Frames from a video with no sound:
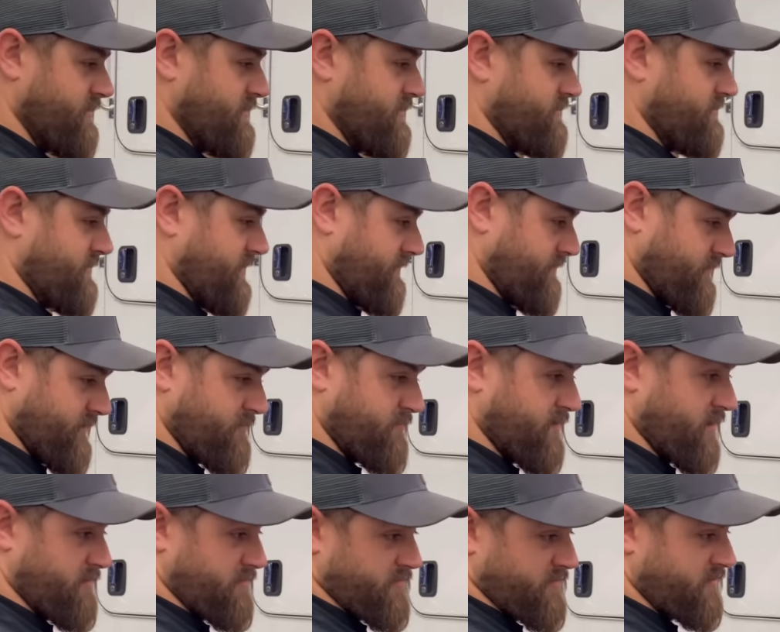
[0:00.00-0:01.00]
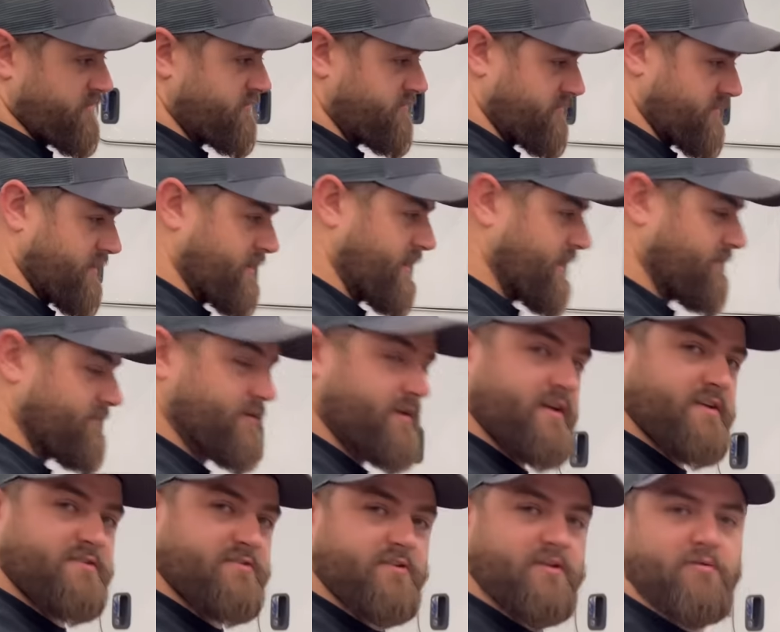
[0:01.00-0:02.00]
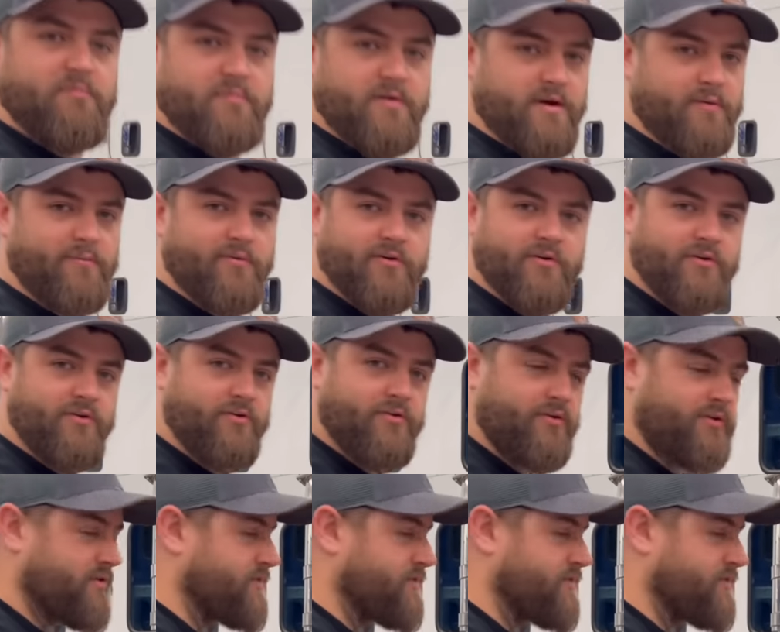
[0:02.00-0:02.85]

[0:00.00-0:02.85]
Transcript: Definitely a bumper. Gotta have a nice looking bumper, dude.